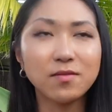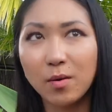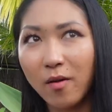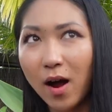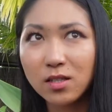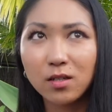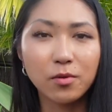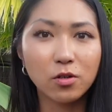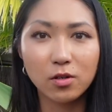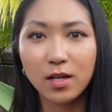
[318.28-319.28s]
a massive tub of
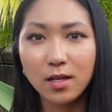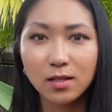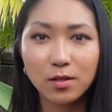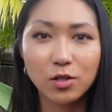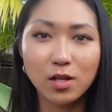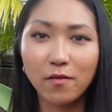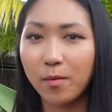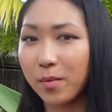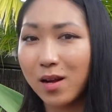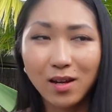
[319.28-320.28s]
ice cream cookies,
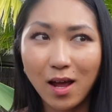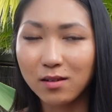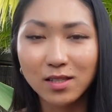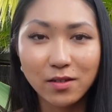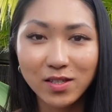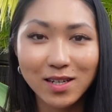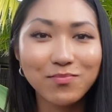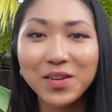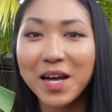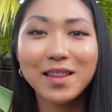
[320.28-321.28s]
because if I'm in a calorie
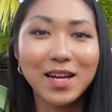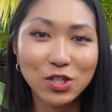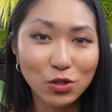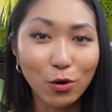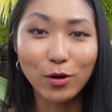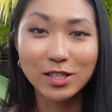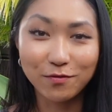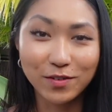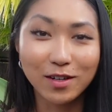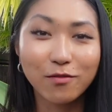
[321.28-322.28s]
deficit, that's
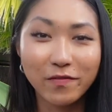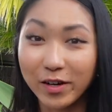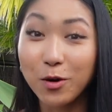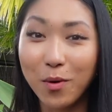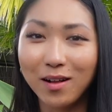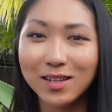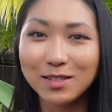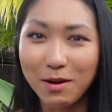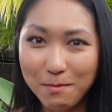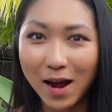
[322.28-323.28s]
not going to fit very
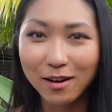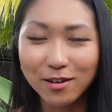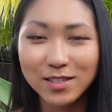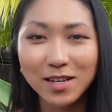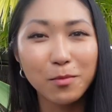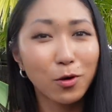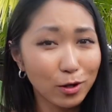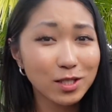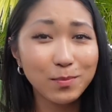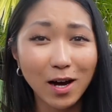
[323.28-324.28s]
well into my macros,
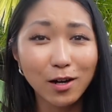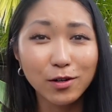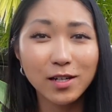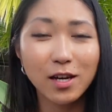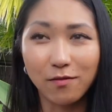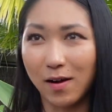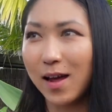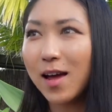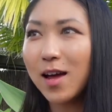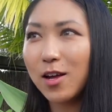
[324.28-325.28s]
and I'm going to be hungry
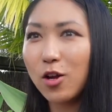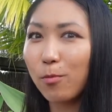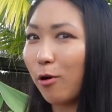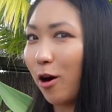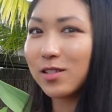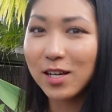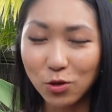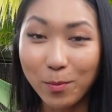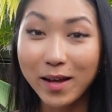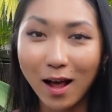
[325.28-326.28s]
if I, you know,
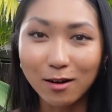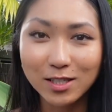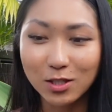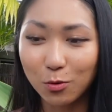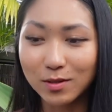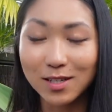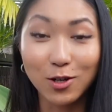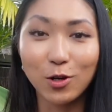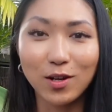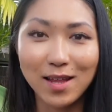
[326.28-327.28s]
prioritize all my calories
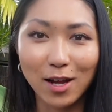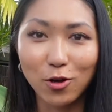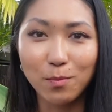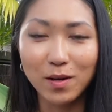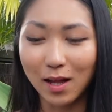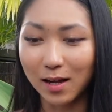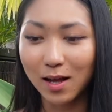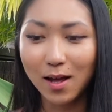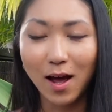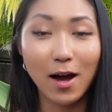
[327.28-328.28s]
towards a cookie that could
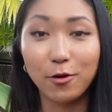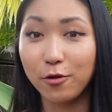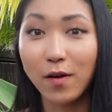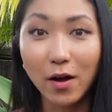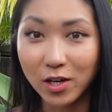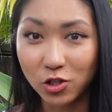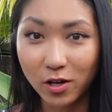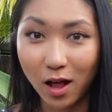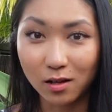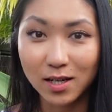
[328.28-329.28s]
be like, I don't know,
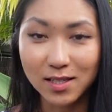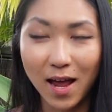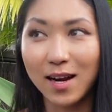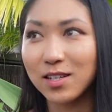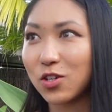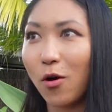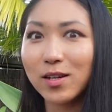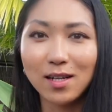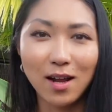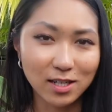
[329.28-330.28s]
500 calories and
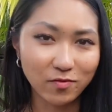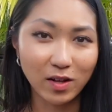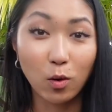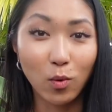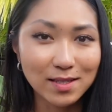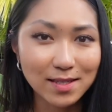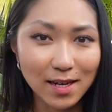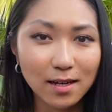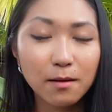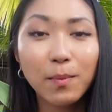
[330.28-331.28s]
it's going to last for like
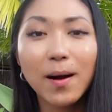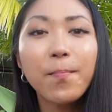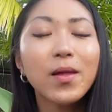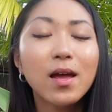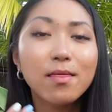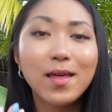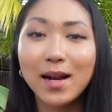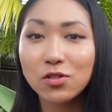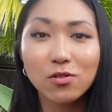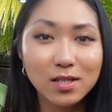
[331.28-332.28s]
1 second. But
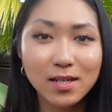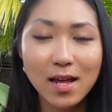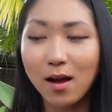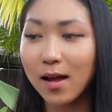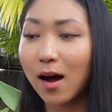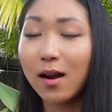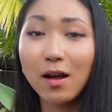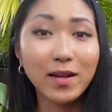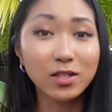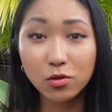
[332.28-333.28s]
that is not to say that
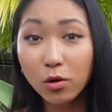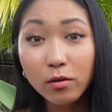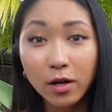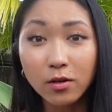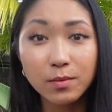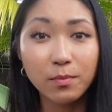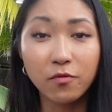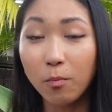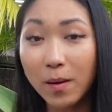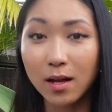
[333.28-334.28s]
I can't have like 2
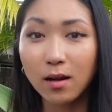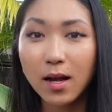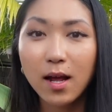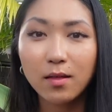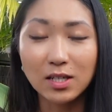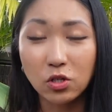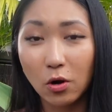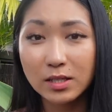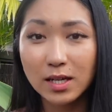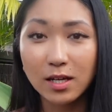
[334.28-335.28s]
Oreos before bed.
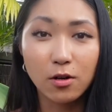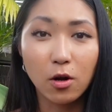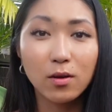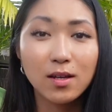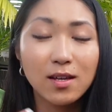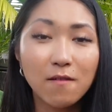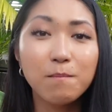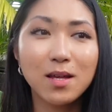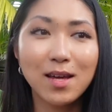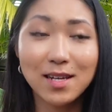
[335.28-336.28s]
That's going to, you know,
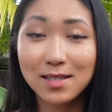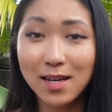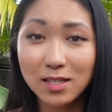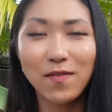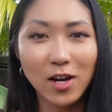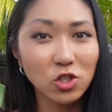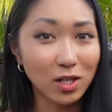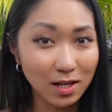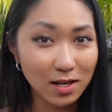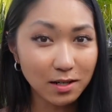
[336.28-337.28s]
give me that
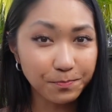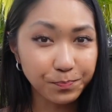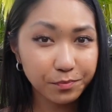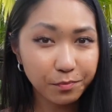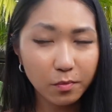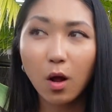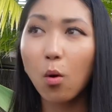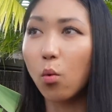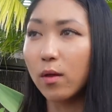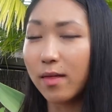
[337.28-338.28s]
satisfaction I need
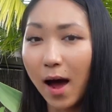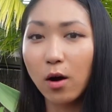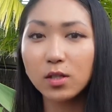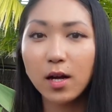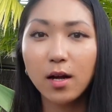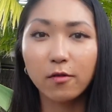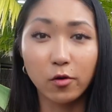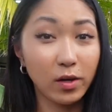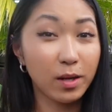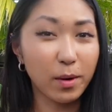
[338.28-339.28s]
without
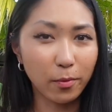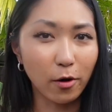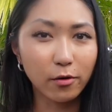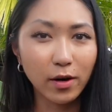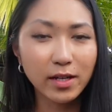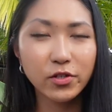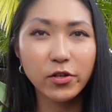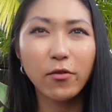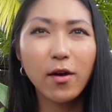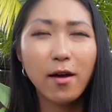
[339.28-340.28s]
ruining my
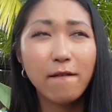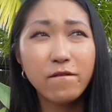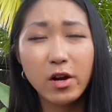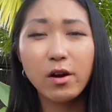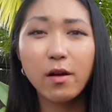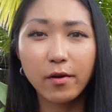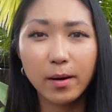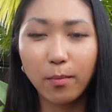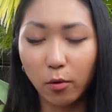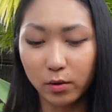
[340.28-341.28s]
progress. So
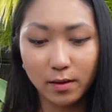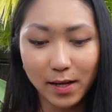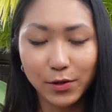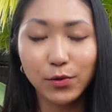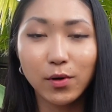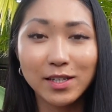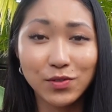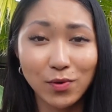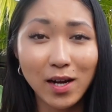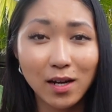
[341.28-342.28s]
very, very important that
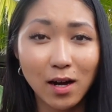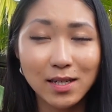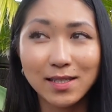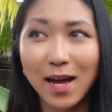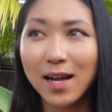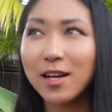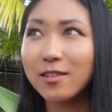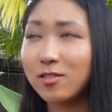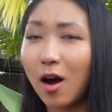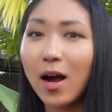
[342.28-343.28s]
you guys recognize
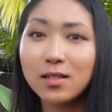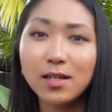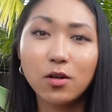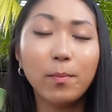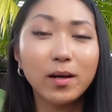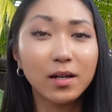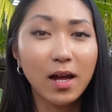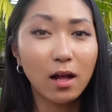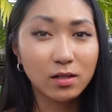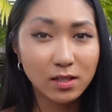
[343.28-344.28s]
that dieting
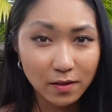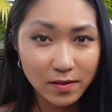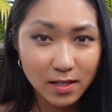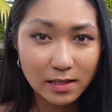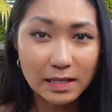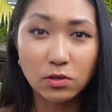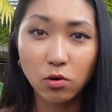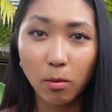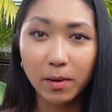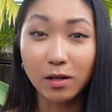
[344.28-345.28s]
or being a calorie
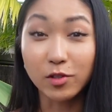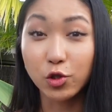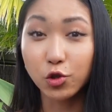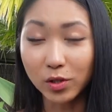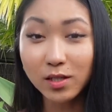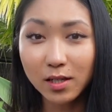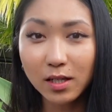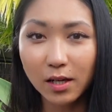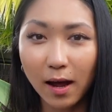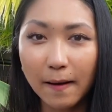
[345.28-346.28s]
deficit does not mean
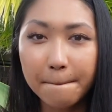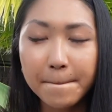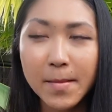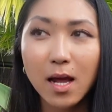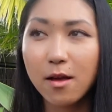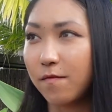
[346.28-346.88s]
restricting, okay?